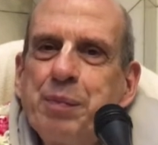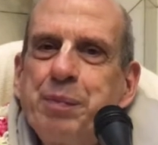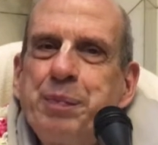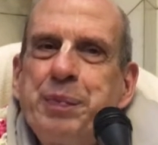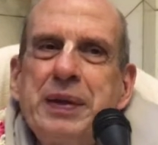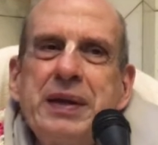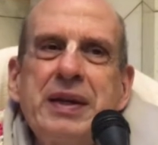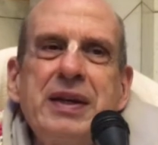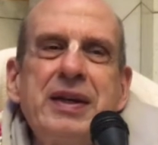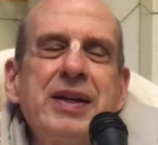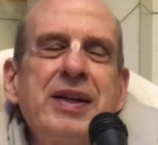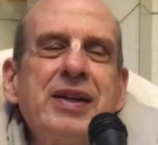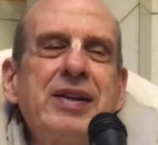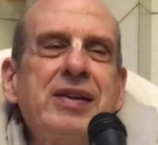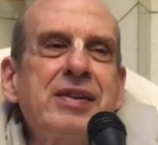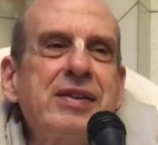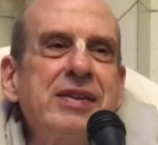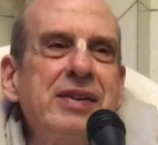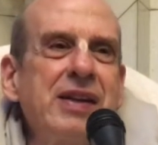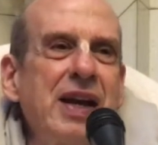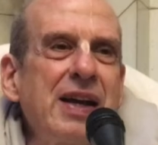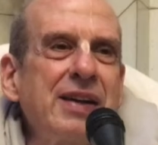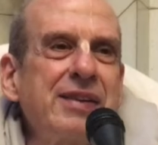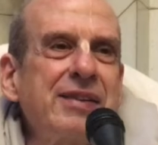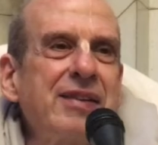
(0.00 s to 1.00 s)
But it is
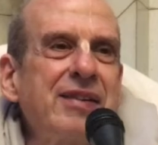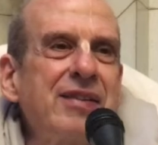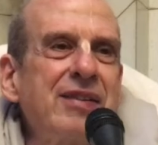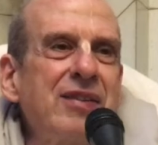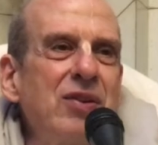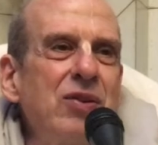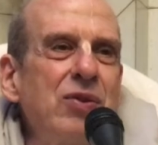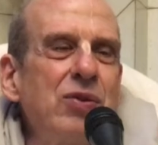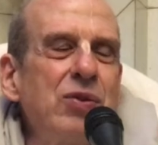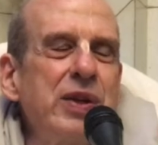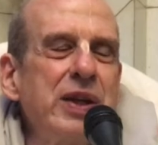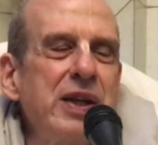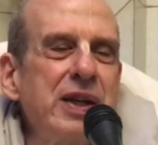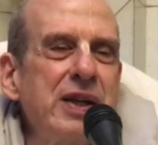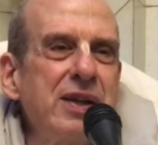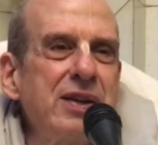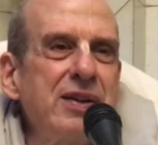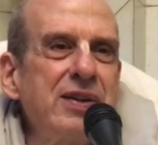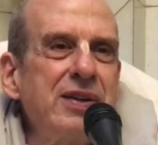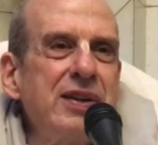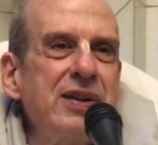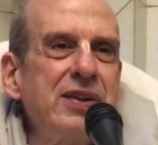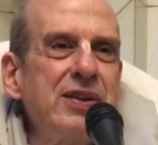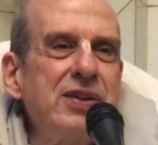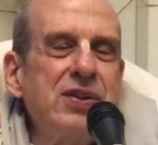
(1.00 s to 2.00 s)
not so
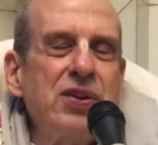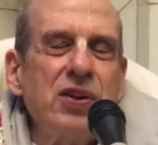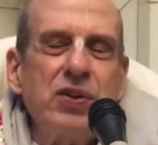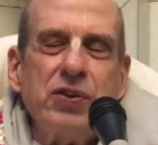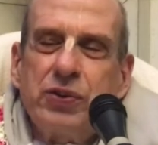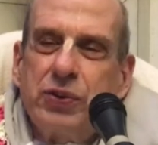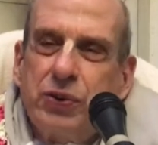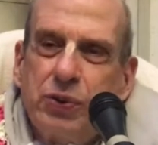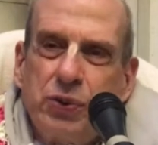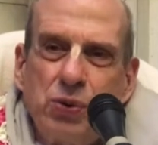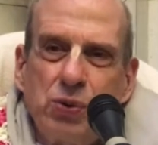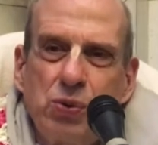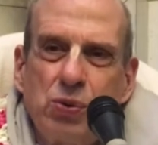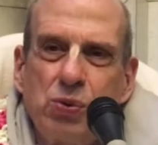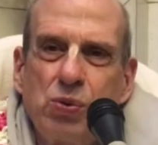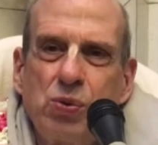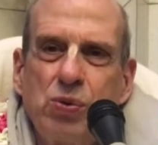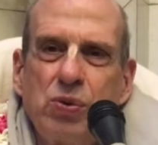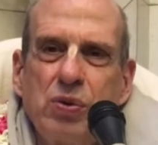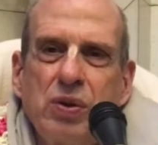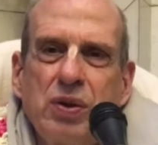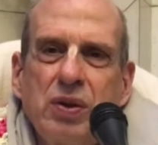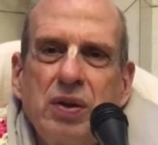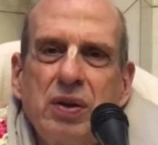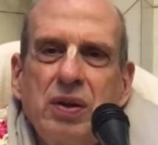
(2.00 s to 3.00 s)
easy to
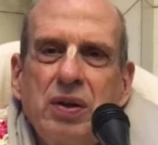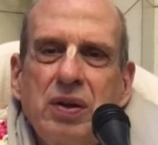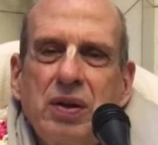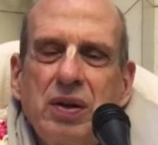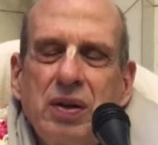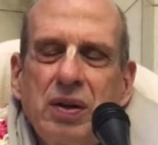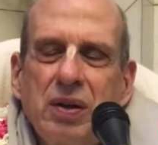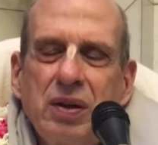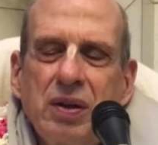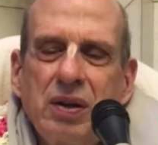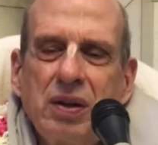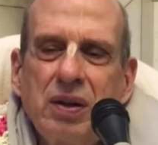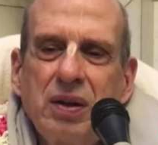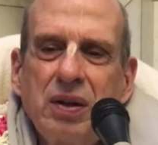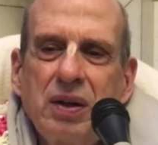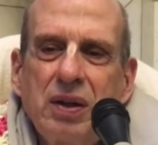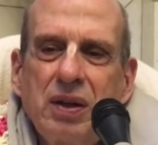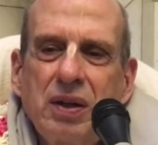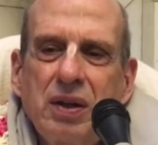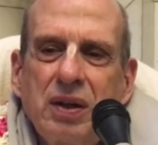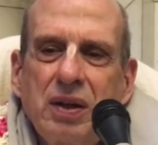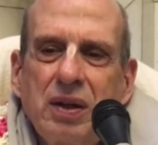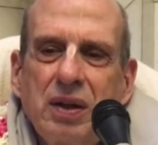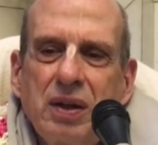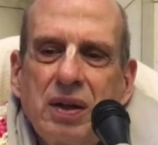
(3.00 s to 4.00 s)
do,
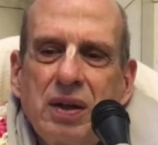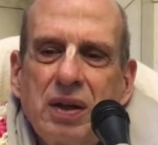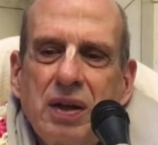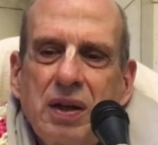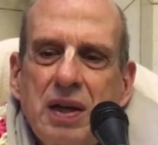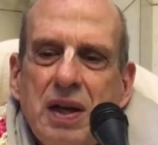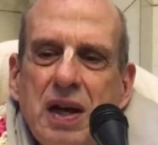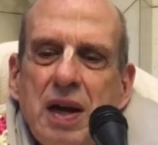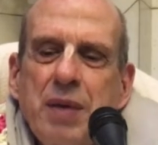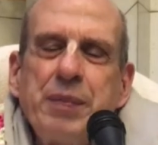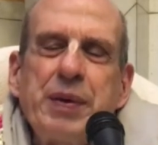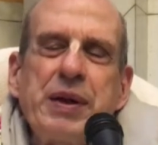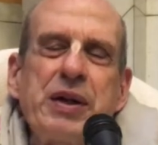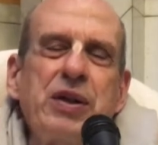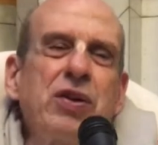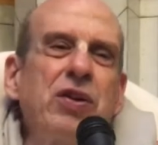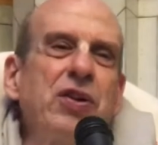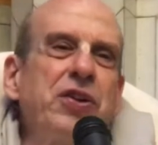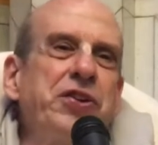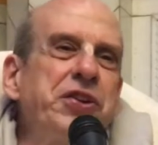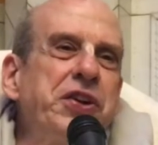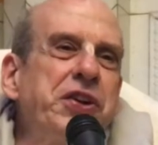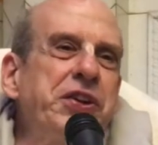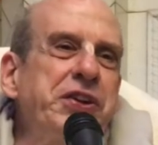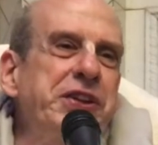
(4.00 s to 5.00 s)

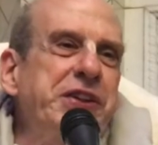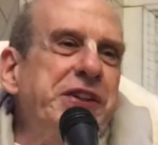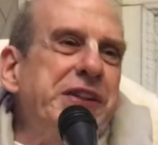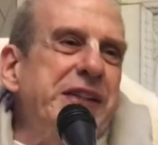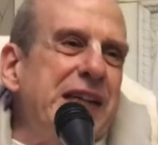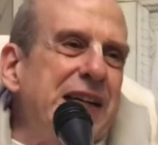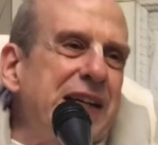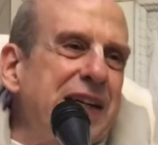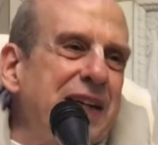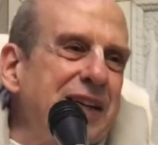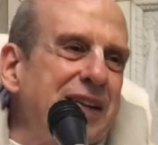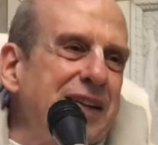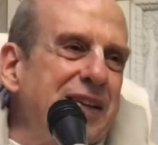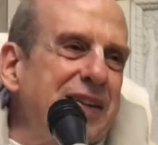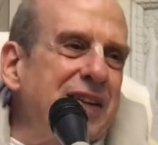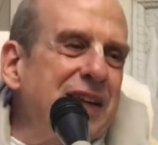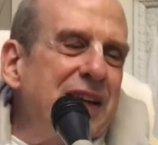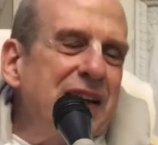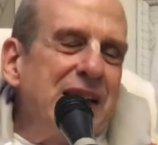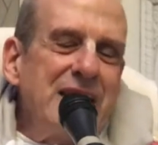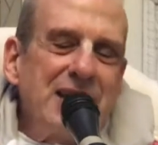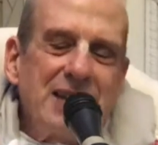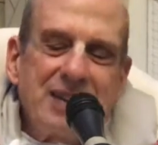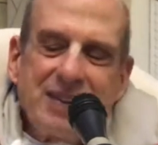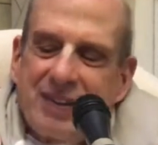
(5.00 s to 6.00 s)
because it takes
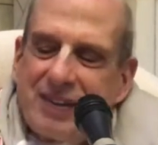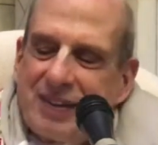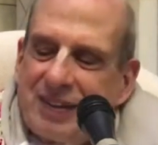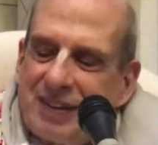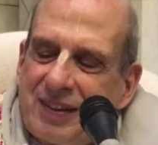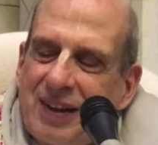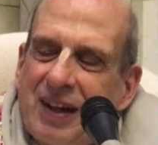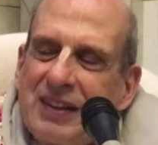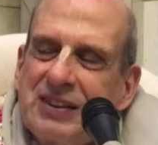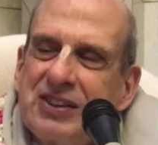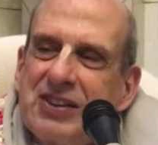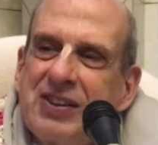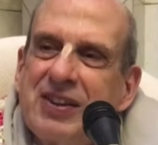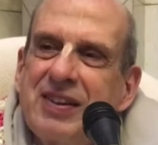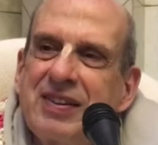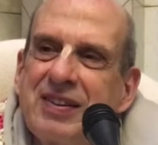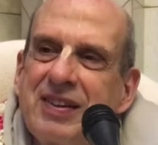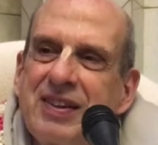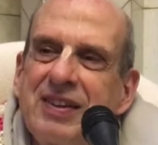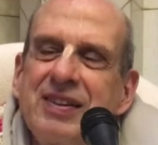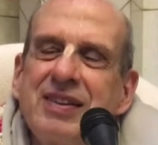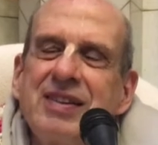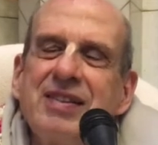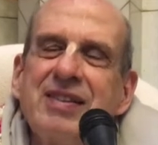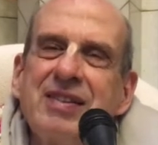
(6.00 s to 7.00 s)
such
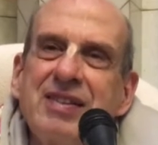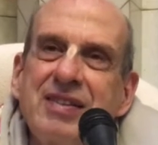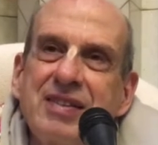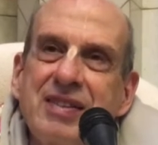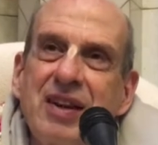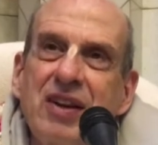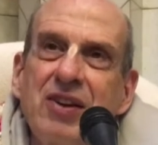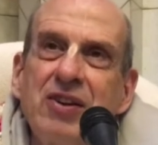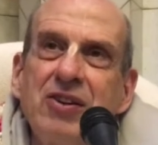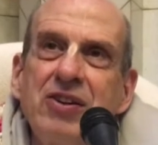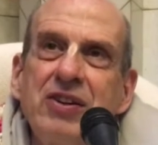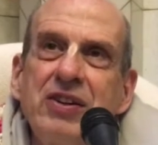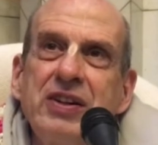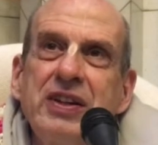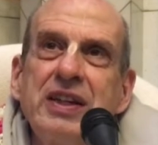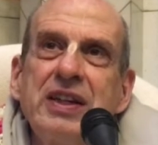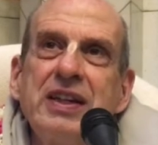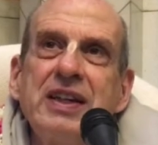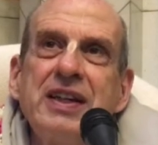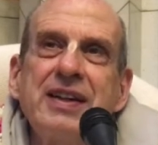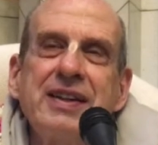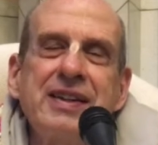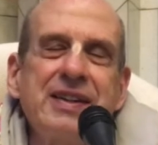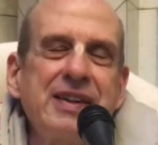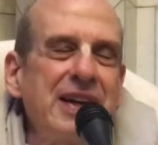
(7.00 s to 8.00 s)

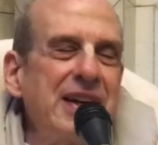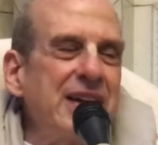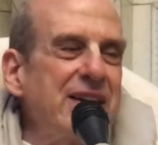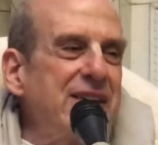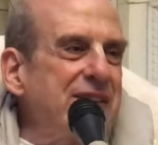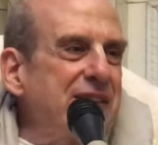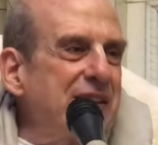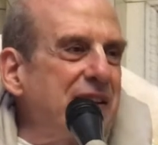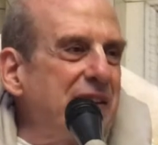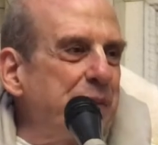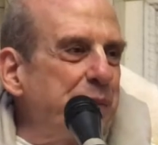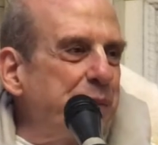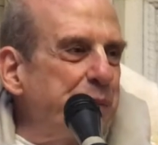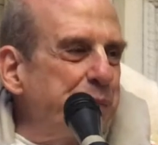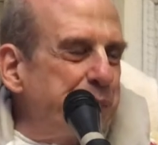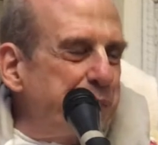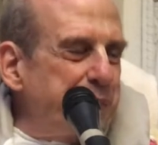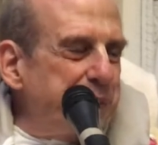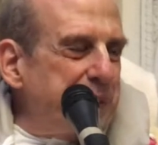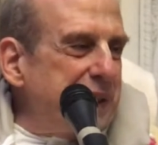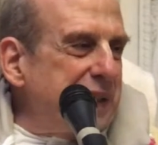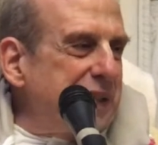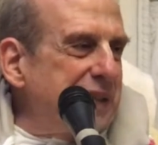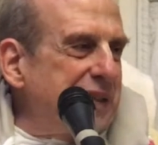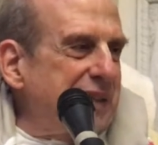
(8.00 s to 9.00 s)
sincerity, it takes
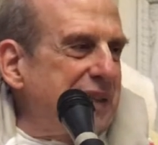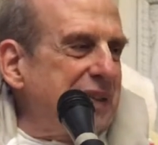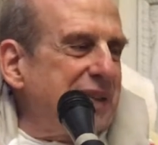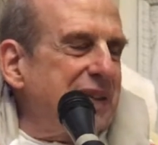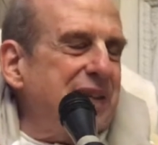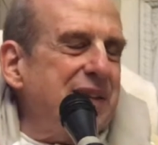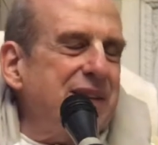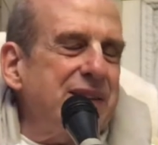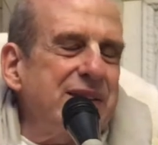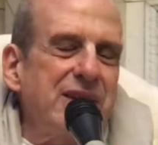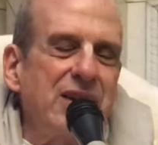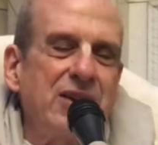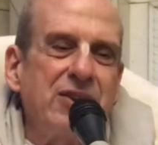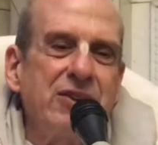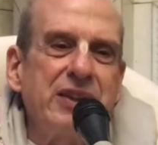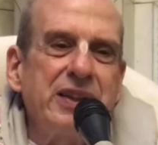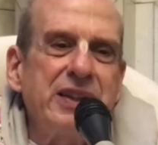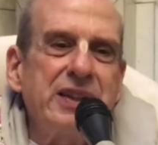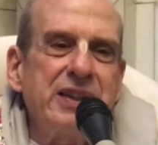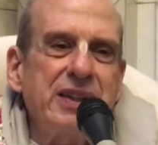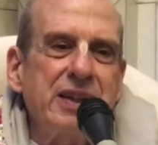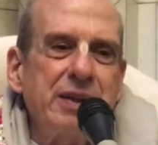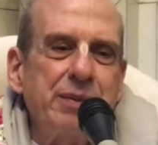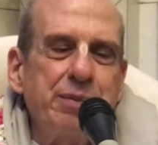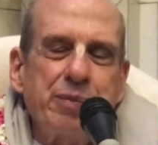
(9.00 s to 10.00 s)
complete
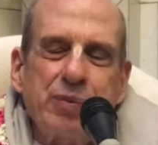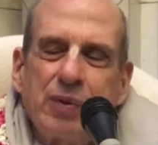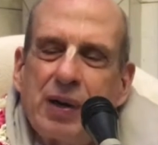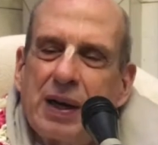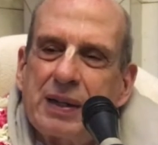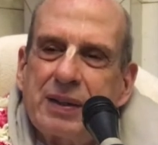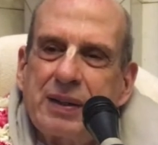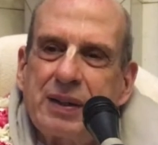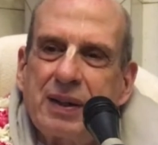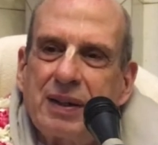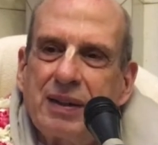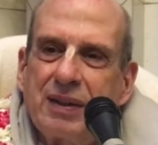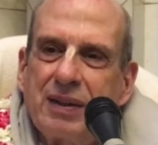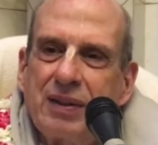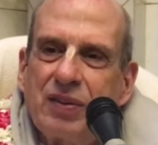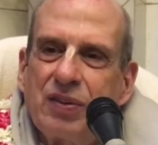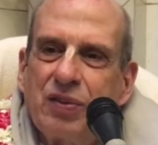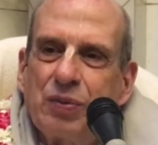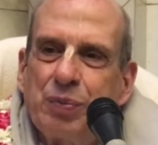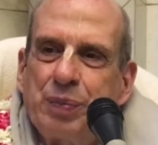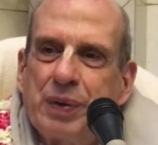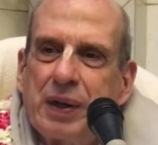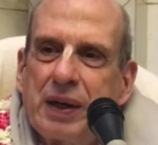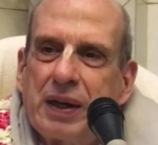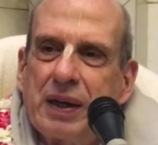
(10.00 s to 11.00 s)
sincerity, practically
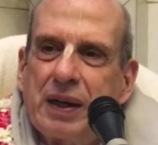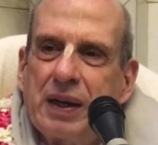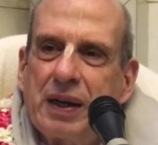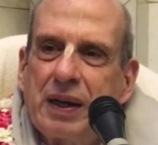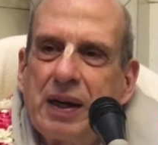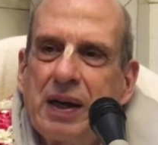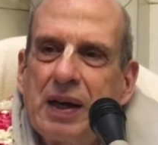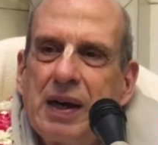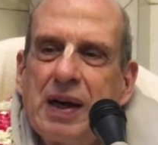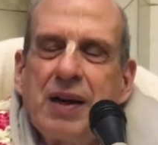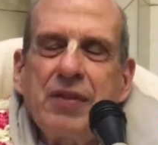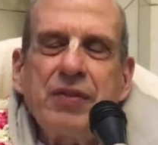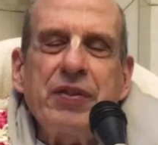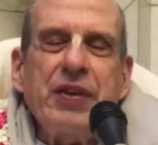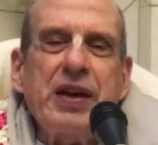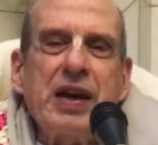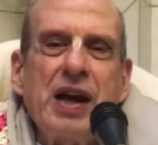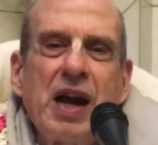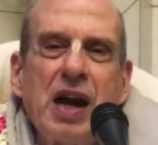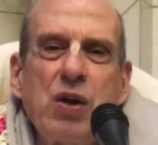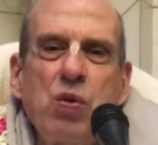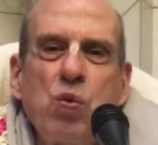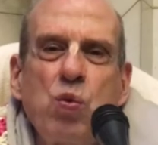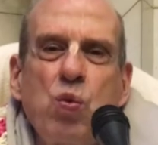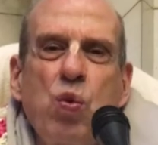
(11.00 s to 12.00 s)
speaking, that
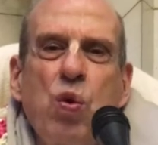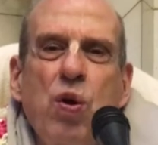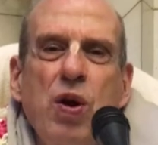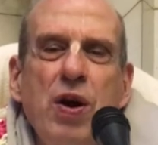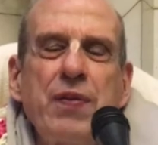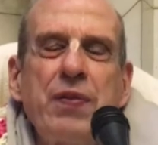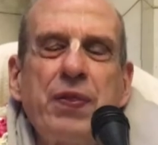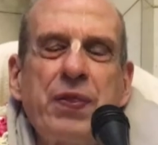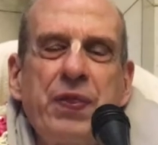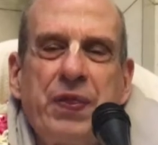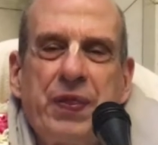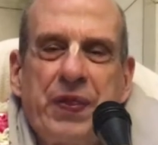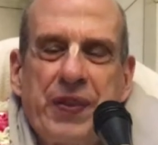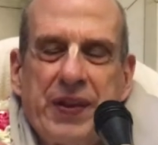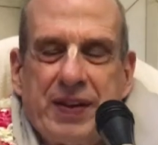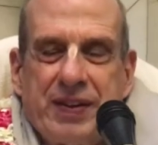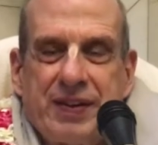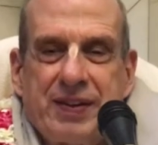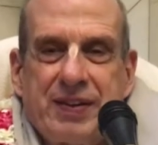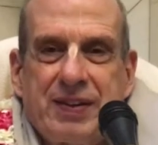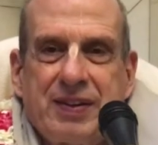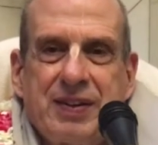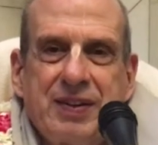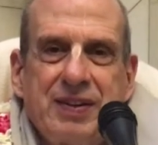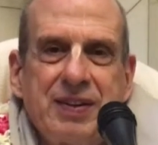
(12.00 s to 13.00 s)
I want
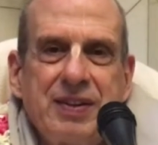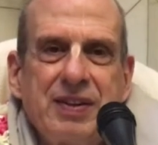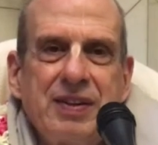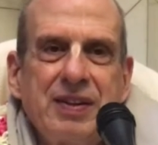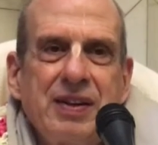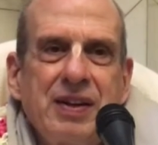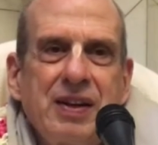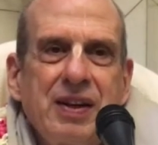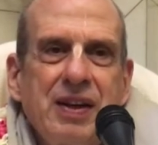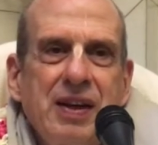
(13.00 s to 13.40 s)
this.